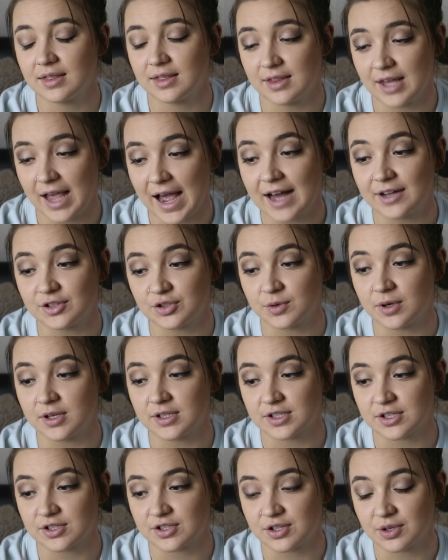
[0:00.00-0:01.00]
the actual
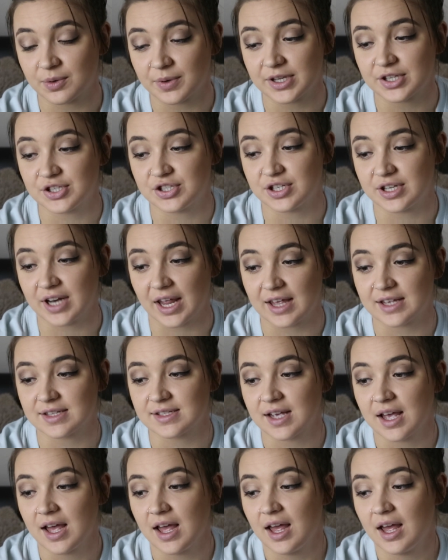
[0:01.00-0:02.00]
answer to the question
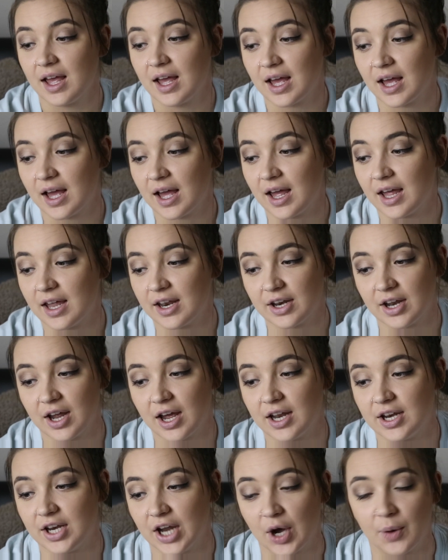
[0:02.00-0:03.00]
is
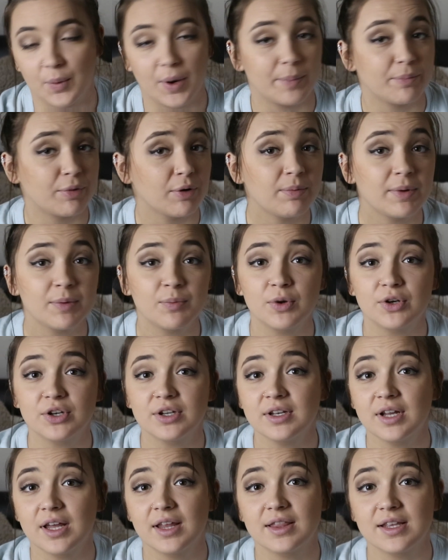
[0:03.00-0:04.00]
no, I probably
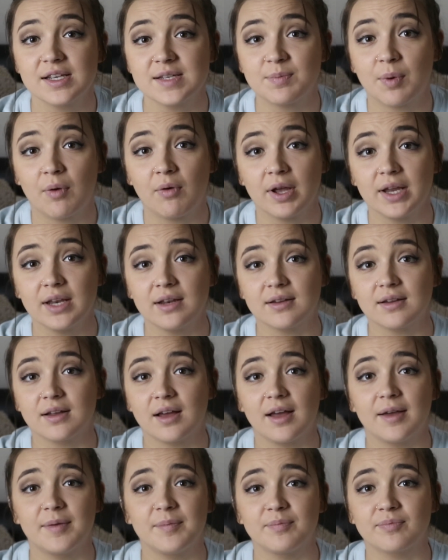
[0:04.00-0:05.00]
wouldn't at this point.
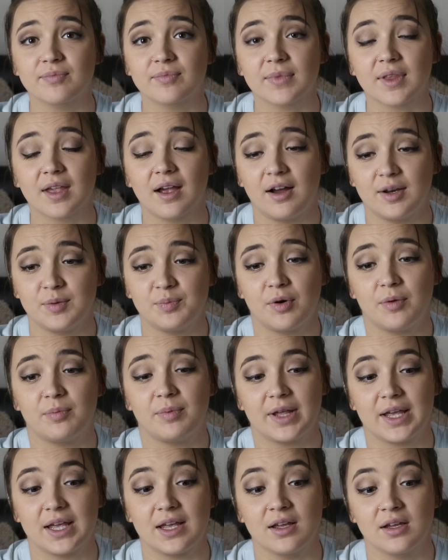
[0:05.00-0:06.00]
I'd
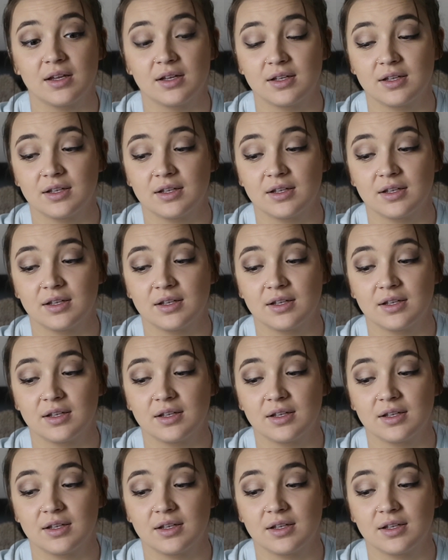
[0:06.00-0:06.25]
probably